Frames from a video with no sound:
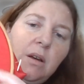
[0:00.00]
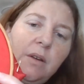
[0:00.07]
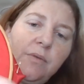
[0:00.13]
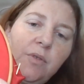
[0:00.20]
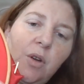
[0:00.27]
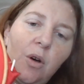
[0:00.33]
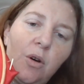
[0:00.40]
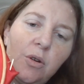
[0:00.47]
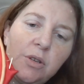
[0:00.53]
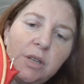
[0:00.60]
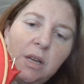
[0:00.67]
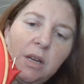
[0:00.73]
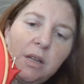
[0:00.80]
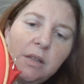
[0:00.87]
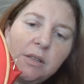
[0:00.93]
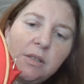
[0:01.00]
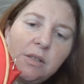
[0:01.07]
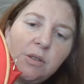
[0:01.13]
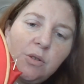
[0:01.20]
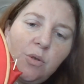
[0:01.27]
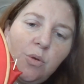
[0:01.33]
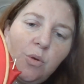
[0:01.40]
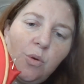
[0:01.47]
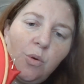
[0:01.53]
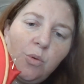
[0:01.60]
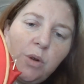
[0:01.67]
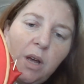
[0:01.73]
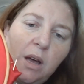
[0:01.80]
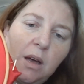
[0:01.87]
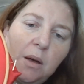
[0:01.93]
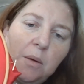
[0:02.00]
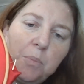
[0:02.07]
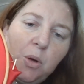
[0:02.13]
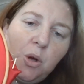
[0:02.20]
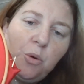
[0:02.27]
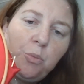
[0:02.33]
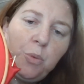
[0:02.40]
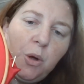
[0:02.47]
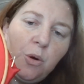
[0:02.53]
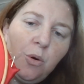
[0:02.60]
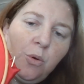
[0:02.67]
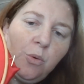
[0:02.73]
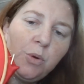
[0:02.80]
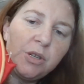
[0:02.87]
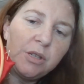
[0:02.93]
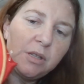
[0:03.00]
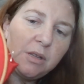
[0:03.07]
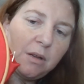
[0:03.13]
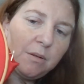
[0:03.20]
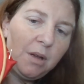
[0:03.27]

I've got, this is called Pearl, which is